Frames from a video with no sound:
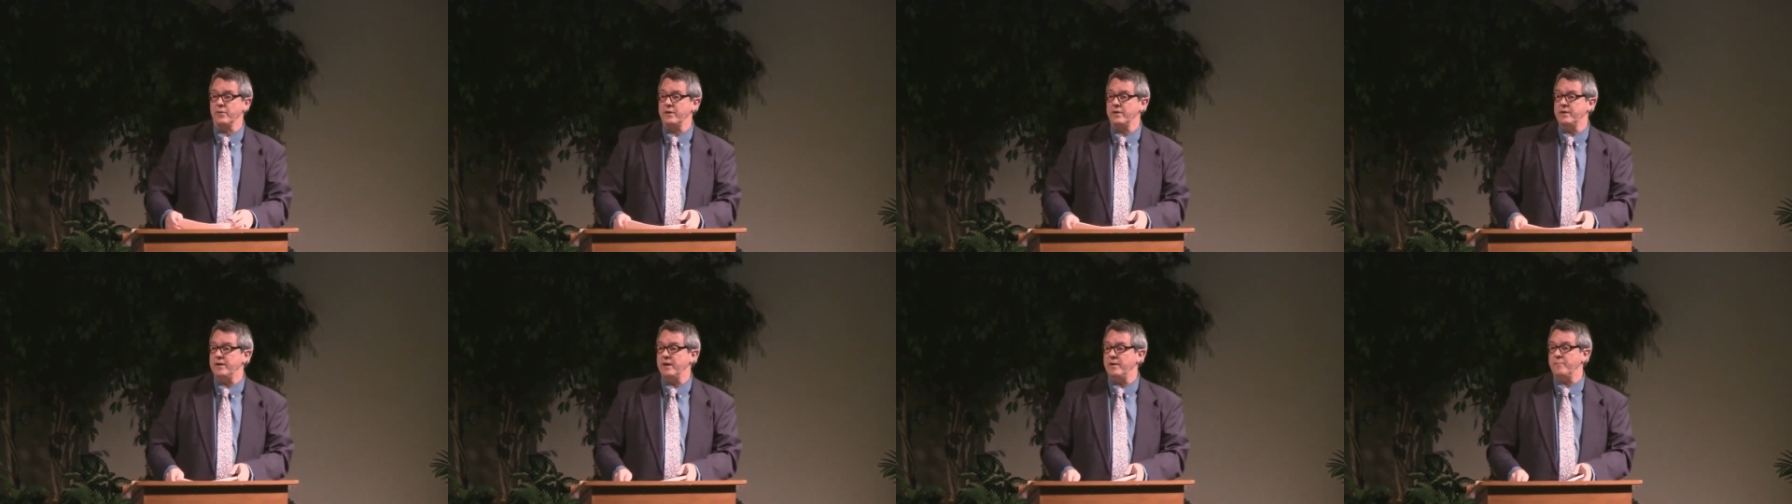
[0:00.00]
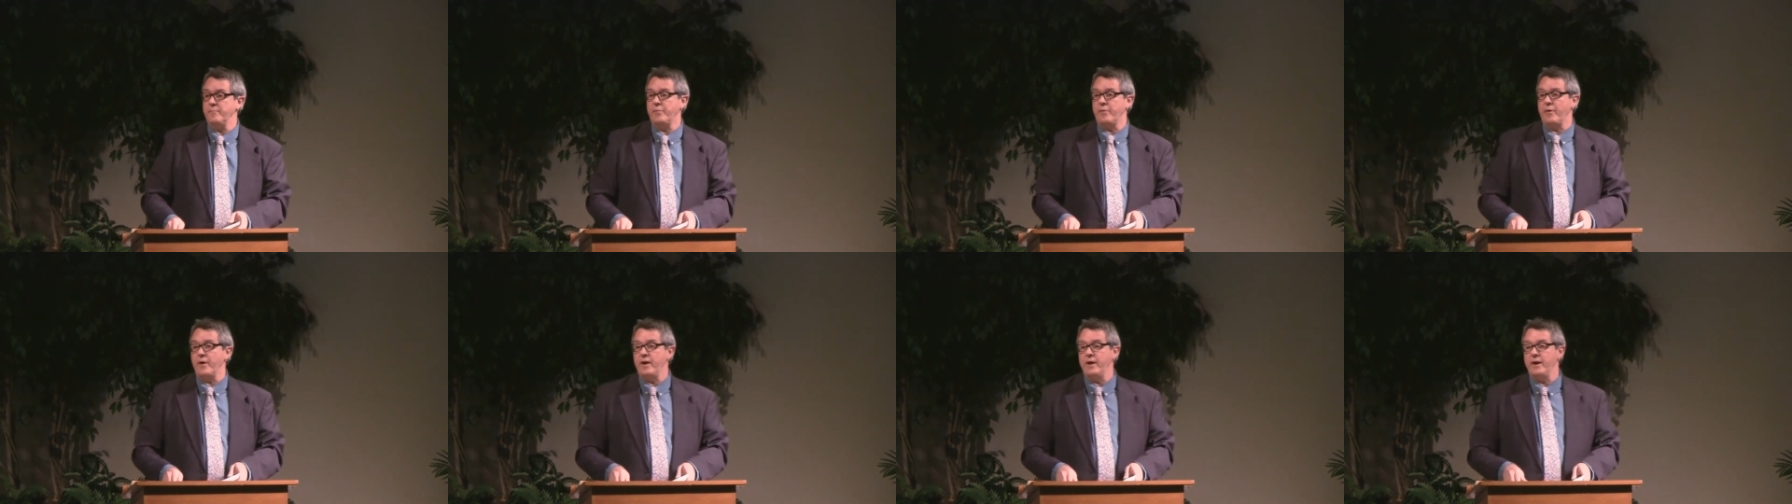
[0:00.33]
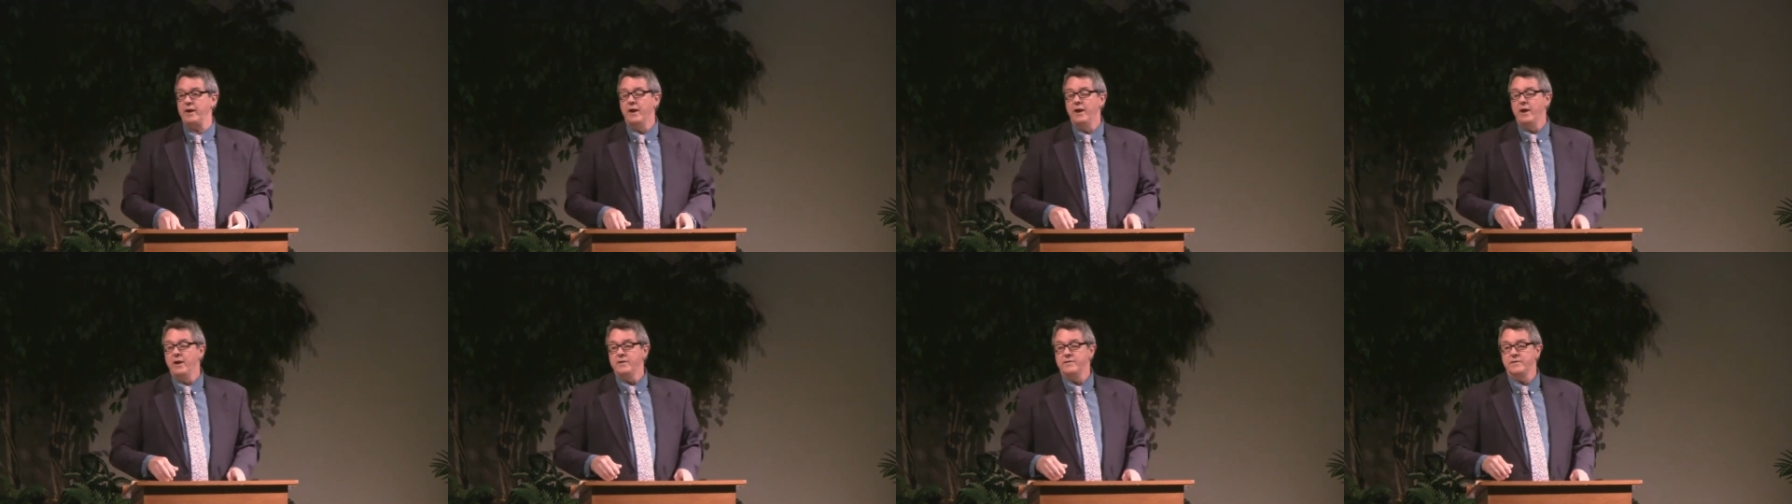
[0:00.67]
didn't pray
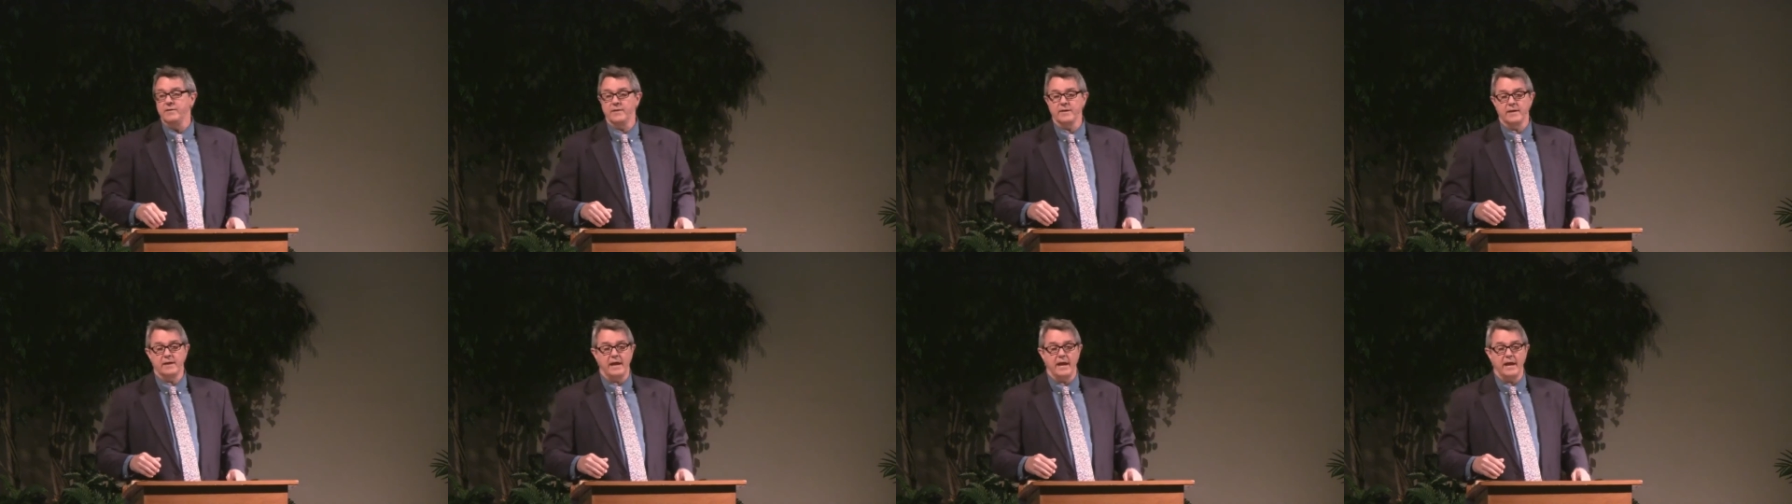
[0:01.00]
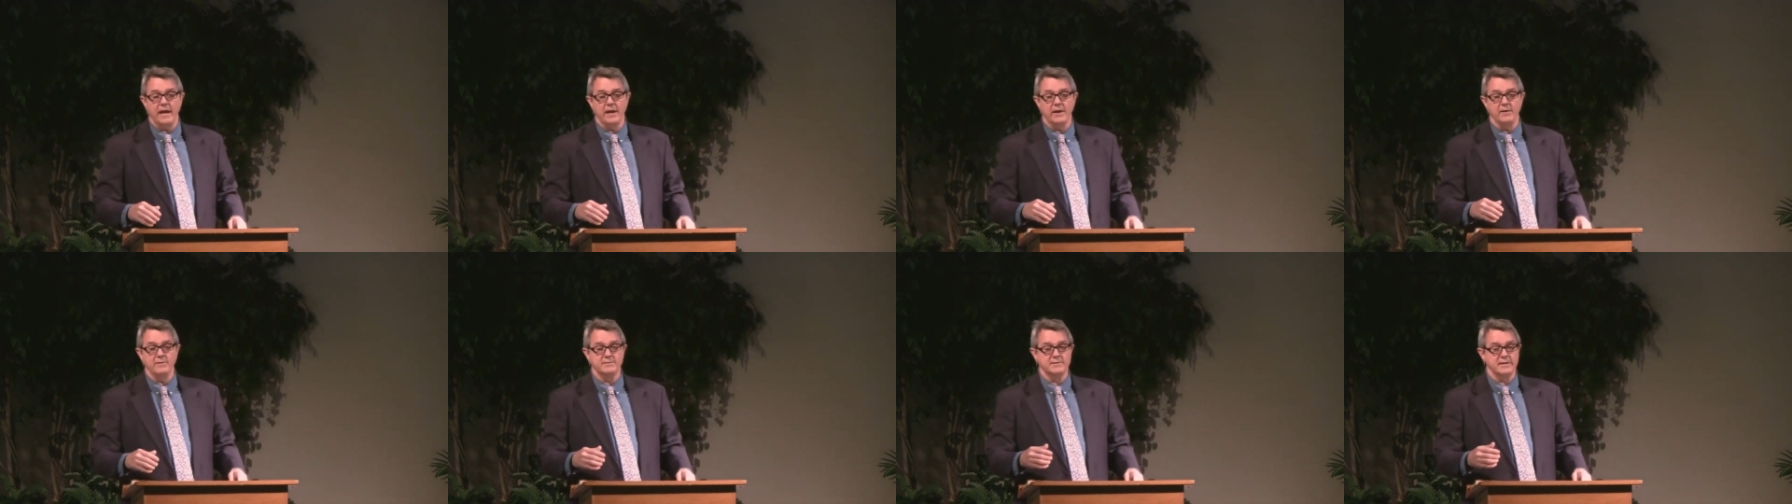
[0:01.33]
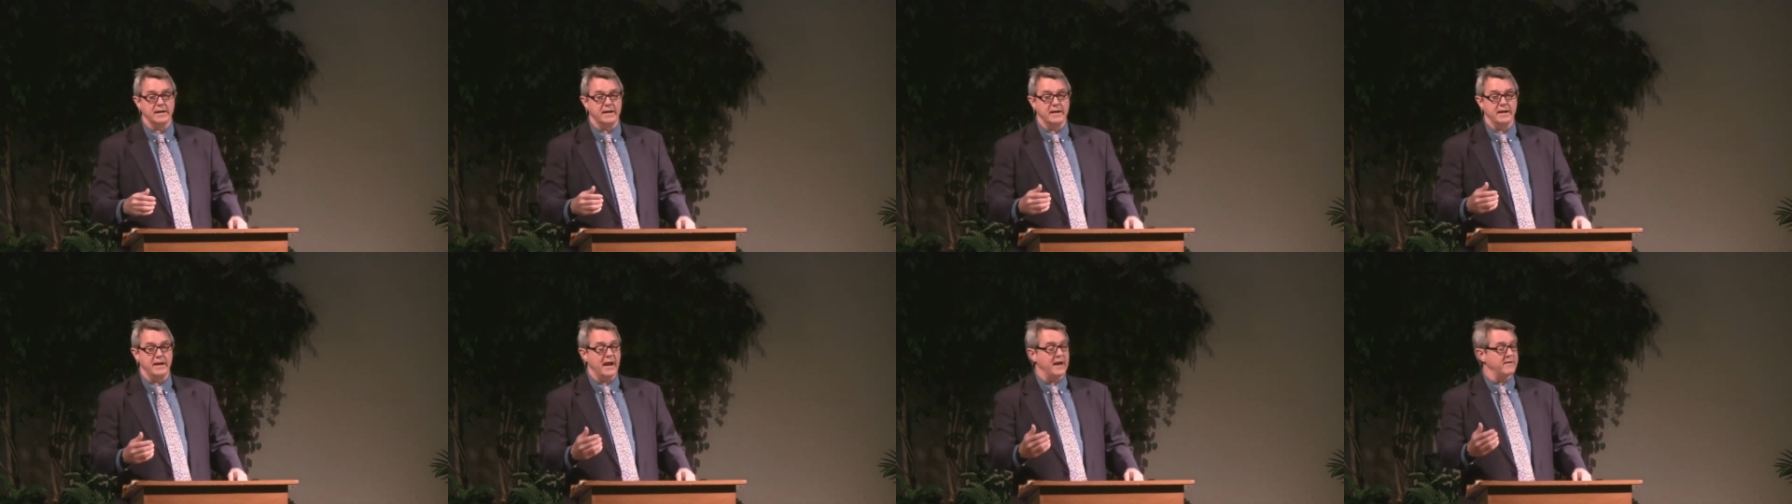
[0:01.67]
to the king who
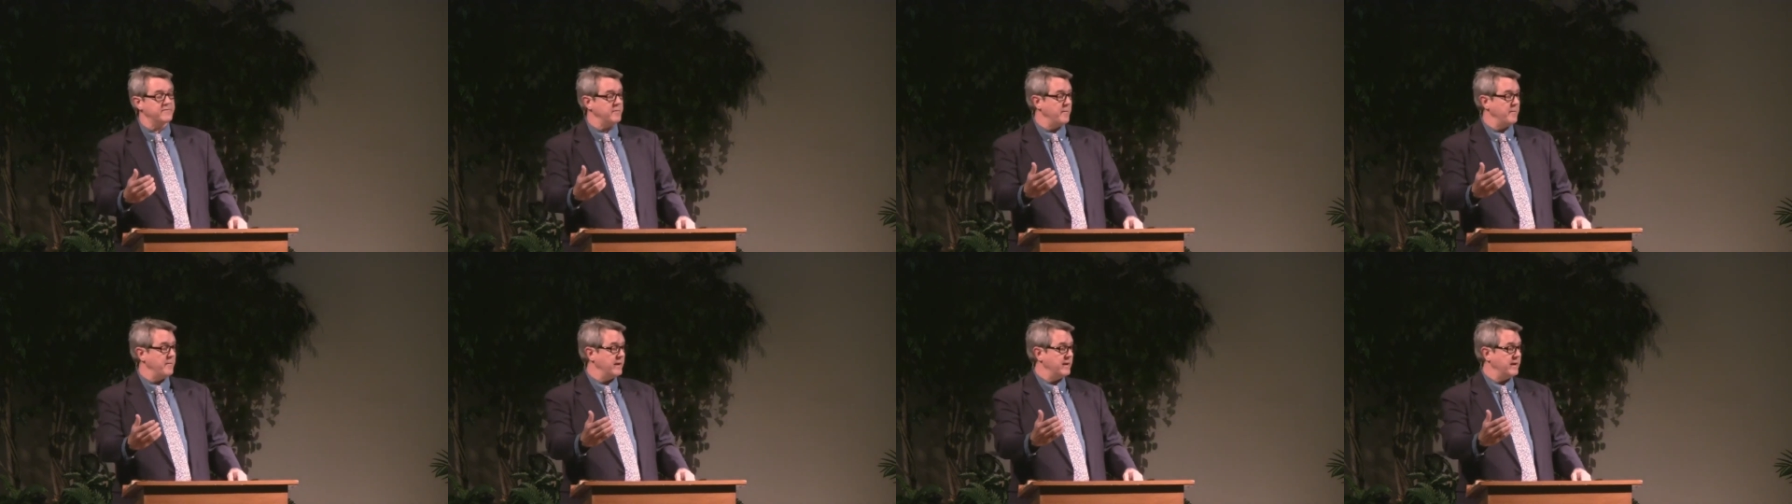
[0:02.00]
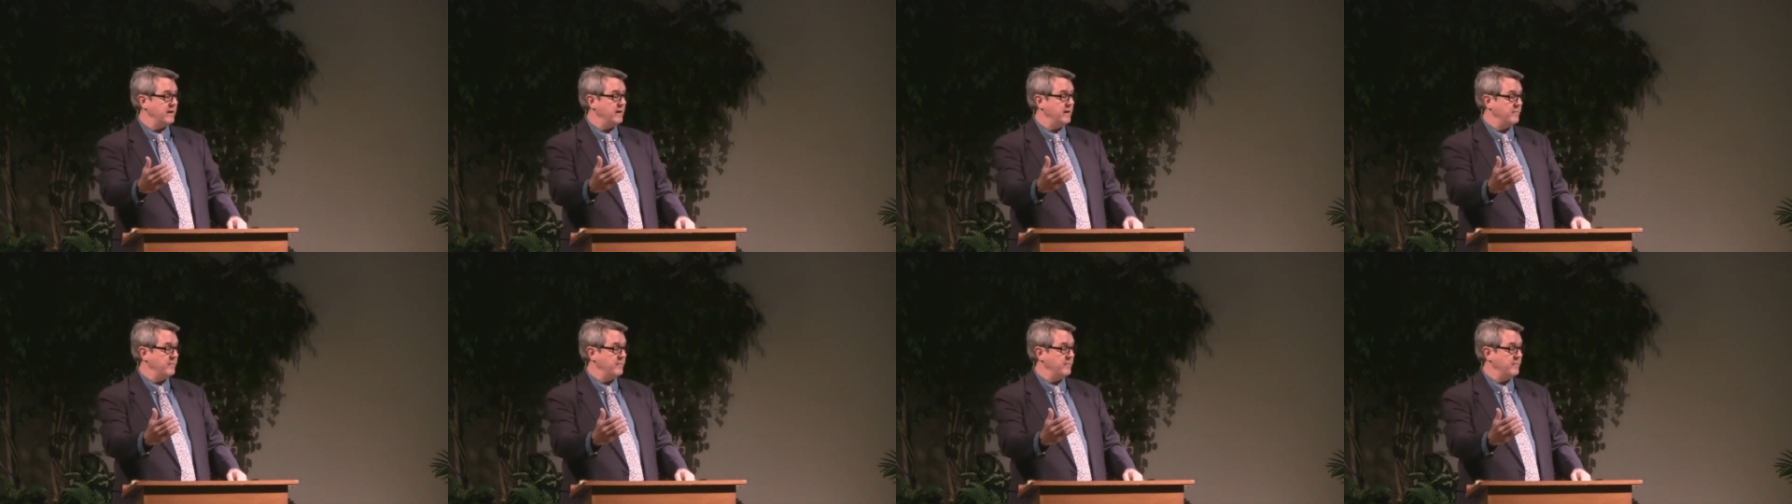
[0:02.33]
said he had to make it,